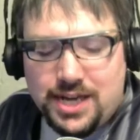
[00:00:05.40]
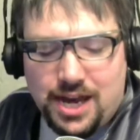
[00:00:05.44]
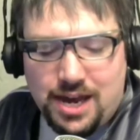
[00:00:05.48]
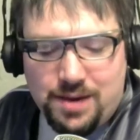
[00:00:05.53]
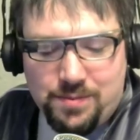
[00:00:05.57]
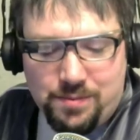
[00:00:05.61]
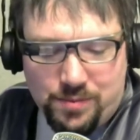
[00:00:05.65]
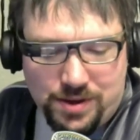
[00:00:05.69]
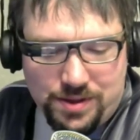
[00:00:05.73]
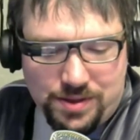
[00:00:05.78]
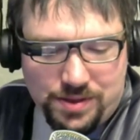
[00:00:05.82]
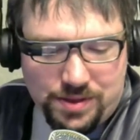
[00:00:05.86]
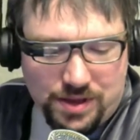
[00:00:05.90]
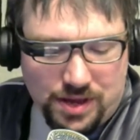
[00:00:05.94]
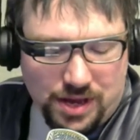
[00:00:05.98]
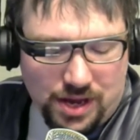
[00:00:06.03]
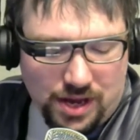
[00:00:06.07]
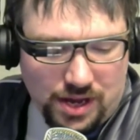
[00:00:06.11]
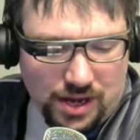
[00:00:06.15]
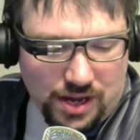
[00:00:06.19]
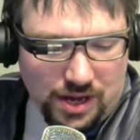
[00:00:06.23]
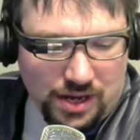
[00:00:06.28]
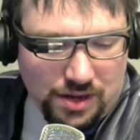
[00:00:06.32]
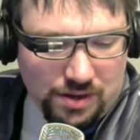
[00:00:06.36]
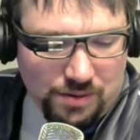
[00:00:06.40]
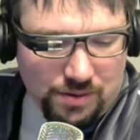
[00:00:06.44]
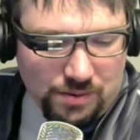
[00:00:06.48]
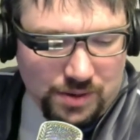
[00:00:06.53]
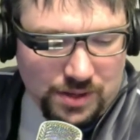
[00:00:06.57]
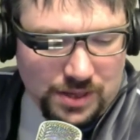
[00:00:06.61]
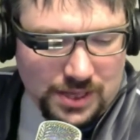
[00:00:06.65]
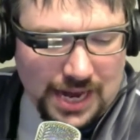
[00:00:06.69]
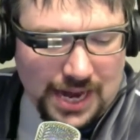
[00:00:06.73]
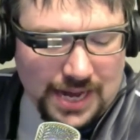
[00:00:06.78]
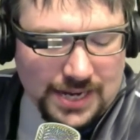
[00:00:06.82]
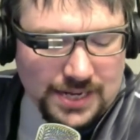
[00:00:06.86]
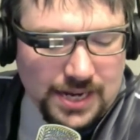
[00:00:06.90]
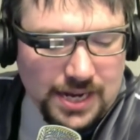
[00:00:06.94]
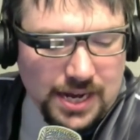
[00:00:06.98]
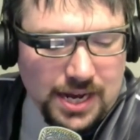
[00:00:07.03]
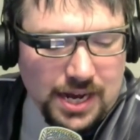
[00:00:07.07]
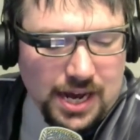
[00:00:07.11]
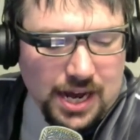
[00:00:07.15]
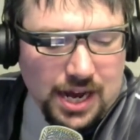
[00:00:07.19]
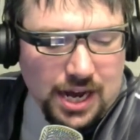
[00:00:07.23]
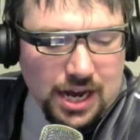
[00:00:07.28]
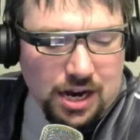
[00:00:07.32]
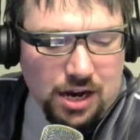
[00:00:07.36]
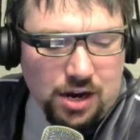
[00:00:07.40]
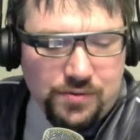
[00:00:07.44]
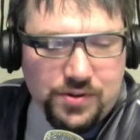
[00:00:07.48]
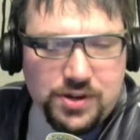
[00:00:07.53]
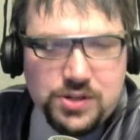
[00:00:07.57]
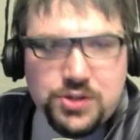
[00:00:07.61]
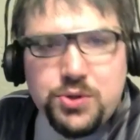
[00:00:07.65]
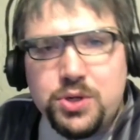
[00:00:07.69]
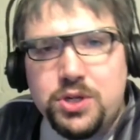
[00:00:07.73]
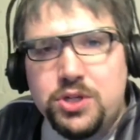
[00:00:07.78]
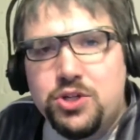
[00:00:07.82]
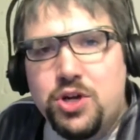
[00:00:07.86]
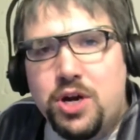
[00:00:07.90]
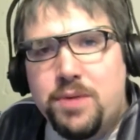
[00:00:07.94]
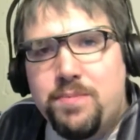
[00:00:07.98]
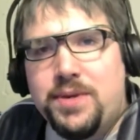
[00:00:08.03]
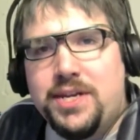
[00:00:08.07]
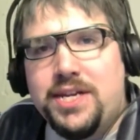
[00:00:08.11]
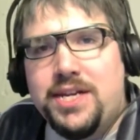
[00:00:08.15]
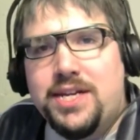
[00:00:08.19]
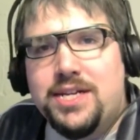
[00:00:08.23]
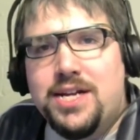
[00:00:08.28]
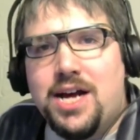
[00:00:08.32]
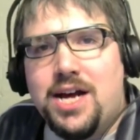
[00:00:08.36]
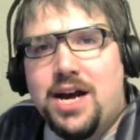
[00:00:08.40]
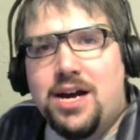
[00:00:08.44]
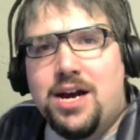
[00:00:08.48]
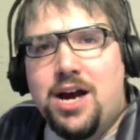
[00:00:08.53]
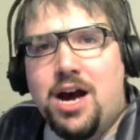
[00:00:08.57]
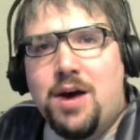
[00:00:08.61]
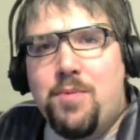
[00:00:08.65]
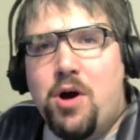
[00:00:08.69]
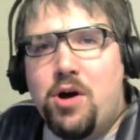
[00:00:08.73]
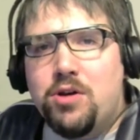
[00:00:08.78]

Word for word: time with uh, uh with that uh, over at sorgatronmedia.com.